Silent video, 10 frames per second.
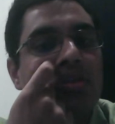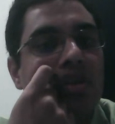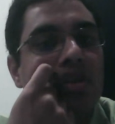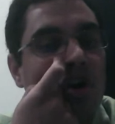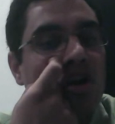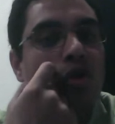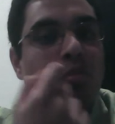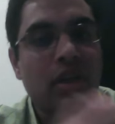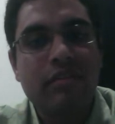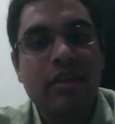So in order
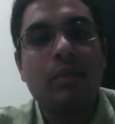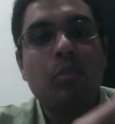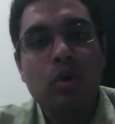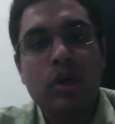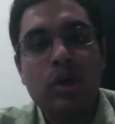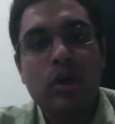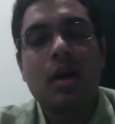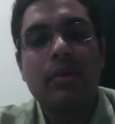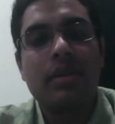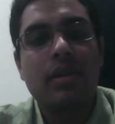to prevent police
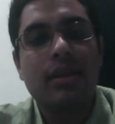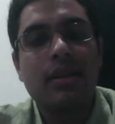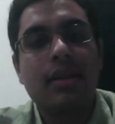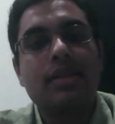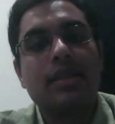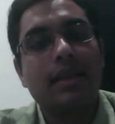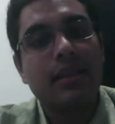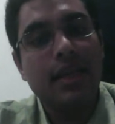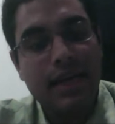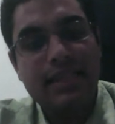arbitrariness
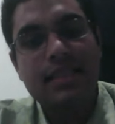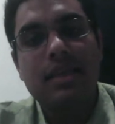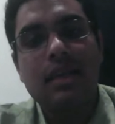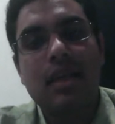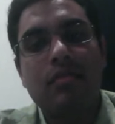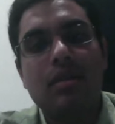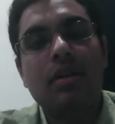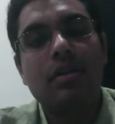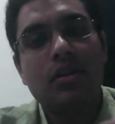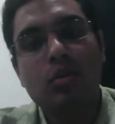at the arresting
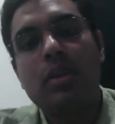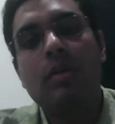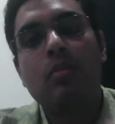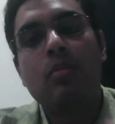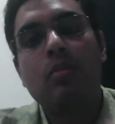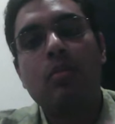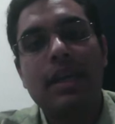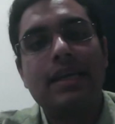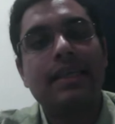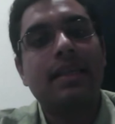level, the Supreme Court
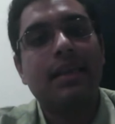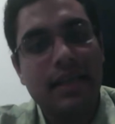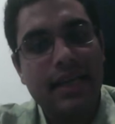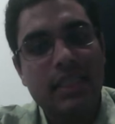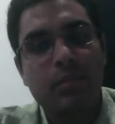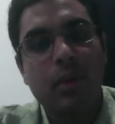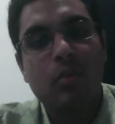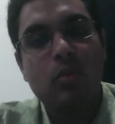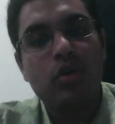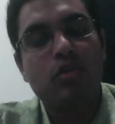created an arrest
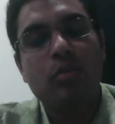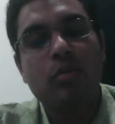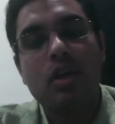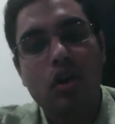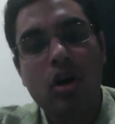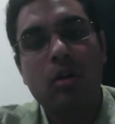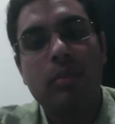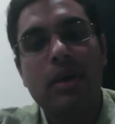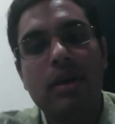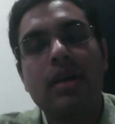memo, which would be a
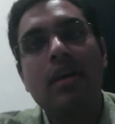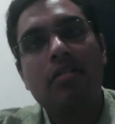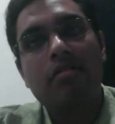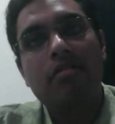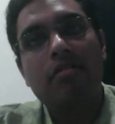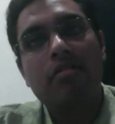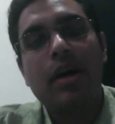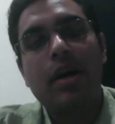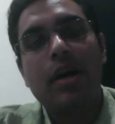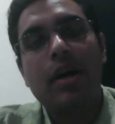document filed
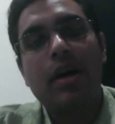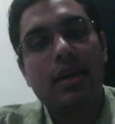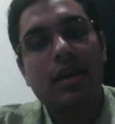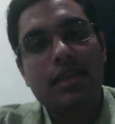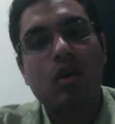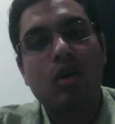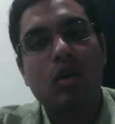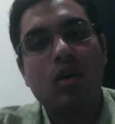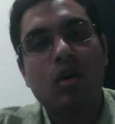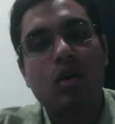by the arresting
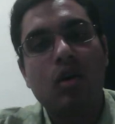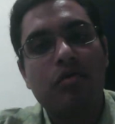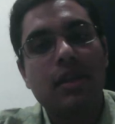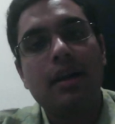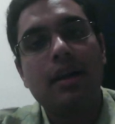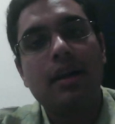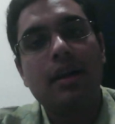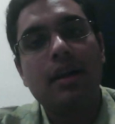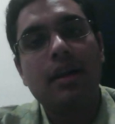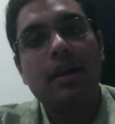officer regarding
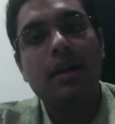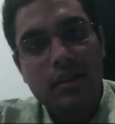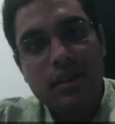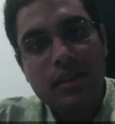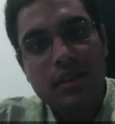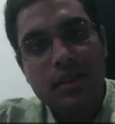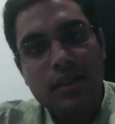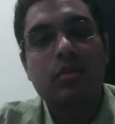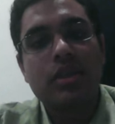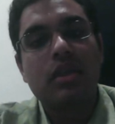the
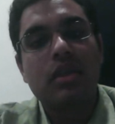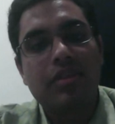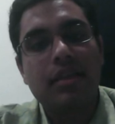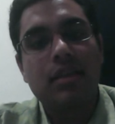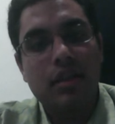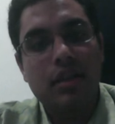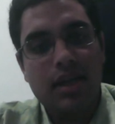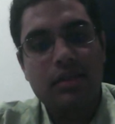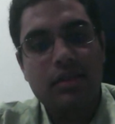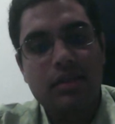circumstances in which it effected arrest.